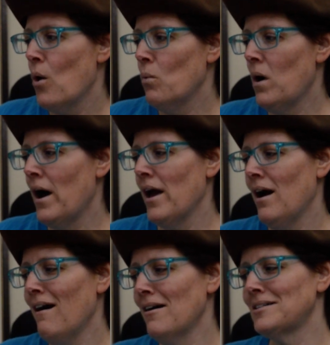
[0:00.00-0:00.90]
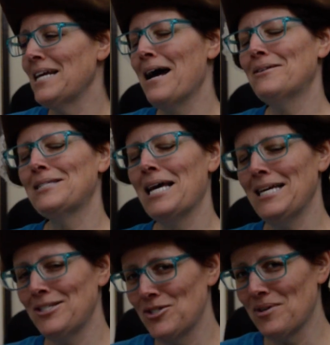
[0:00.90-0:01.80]
"Why, our town's
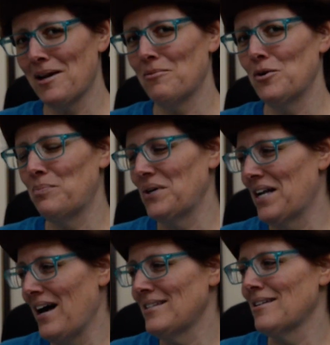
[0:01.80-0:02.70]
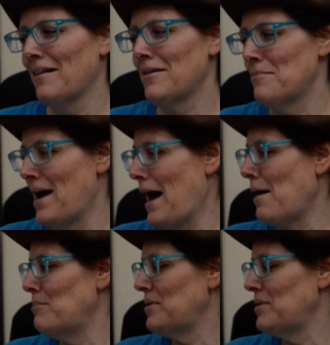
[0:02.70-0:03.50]
history will put us on the map."